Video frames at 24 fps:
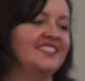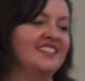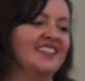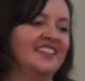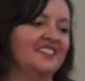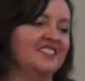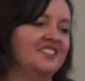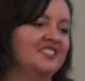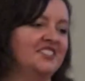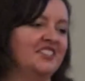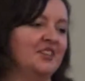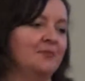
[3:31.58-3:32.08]

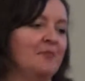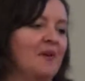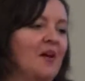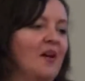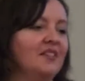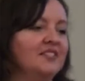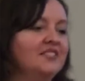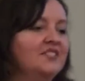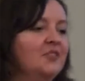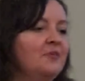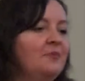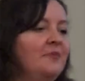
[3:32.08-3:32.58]
leadership
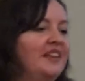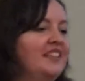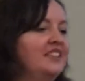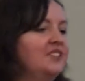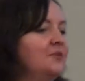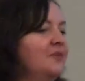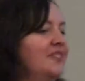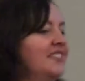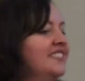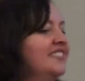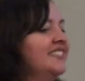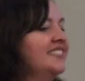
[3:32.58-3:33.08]
also
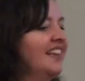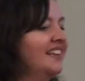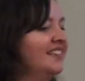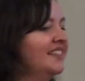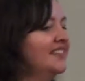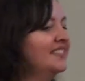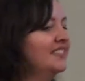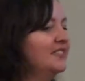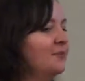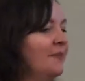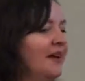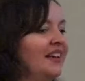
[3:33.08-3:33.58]
means we
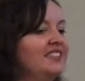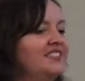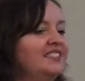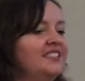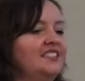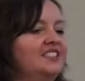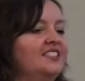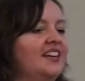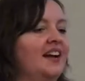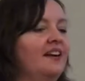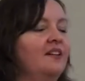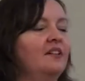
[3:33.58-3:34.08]
send this
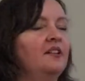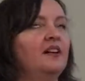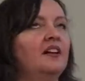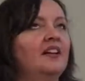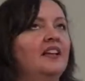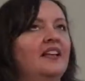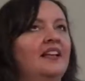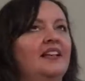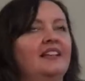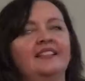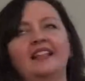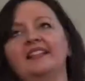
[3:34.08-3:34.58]
message out
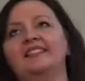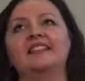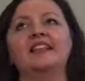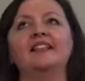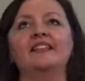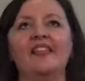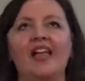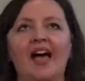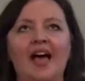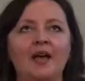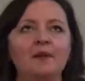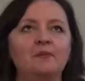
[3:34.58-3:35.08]
that the
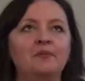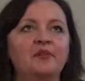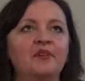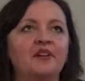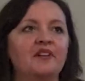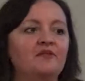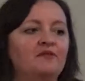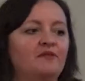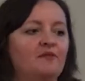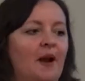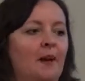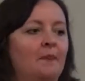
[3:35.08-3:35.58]

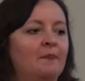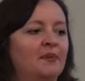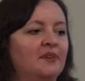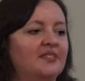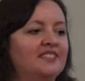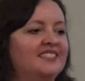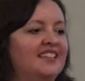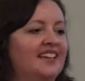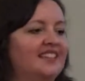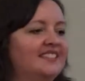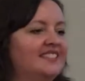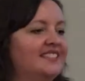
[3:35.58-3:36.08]
library
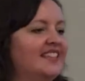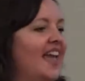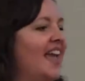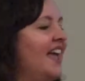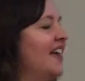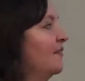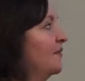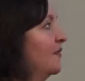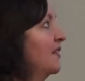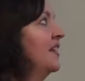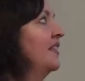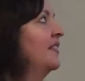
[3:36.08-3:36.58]
represents
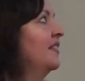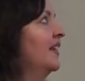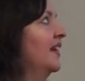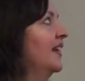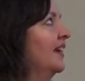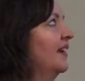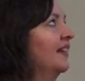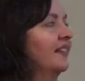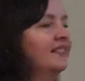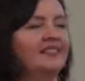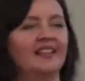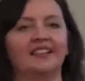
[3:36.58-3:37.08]

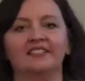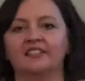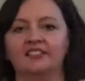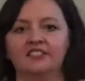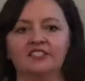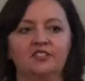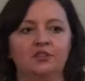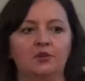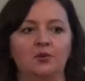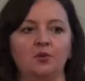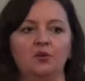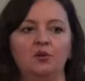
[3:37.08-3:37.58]
everything that the
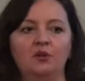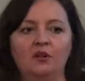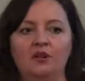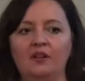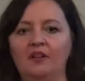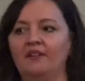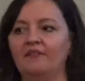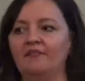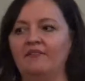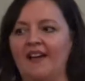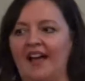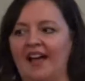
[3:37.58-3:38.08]

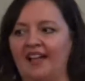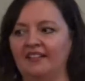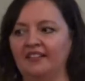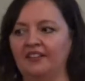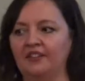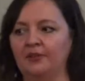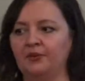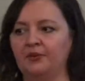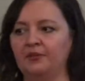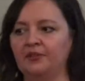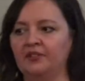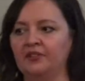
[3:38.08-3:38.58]
school
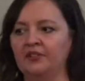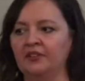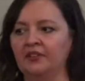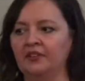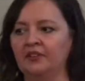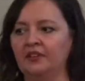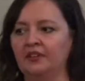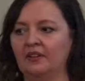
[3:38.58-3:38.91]
values.